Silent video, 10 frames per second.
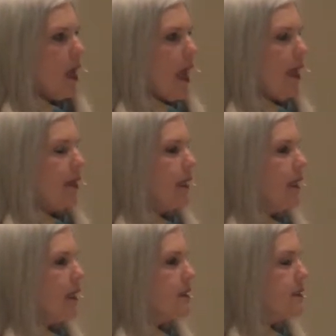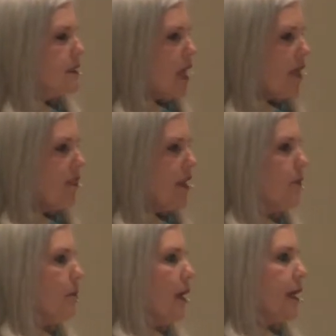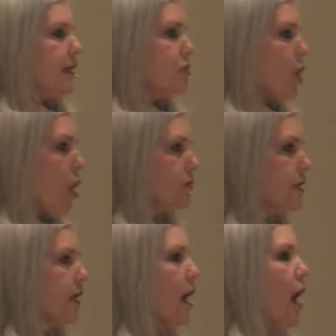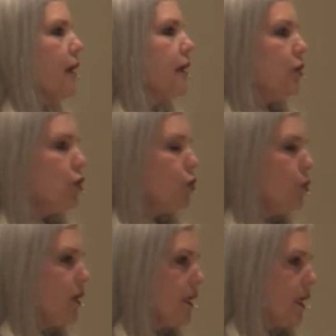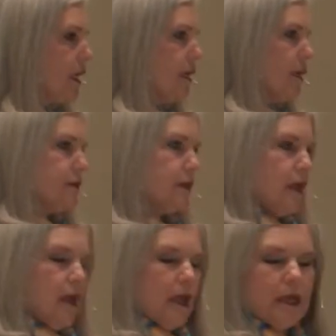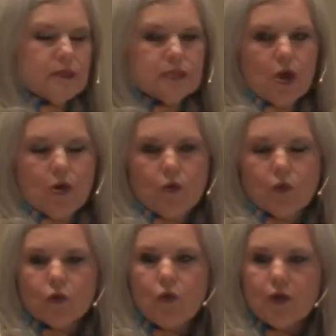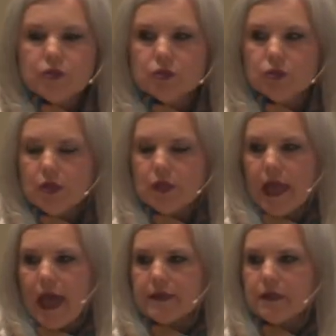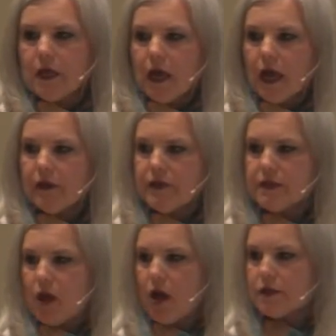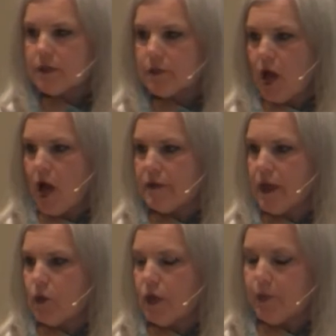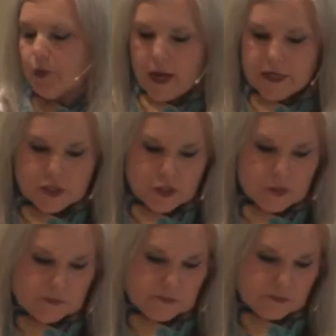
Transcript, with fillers: and it is nothing but exalting God and who he is. And so we're going to look at this awesome God that we pray to.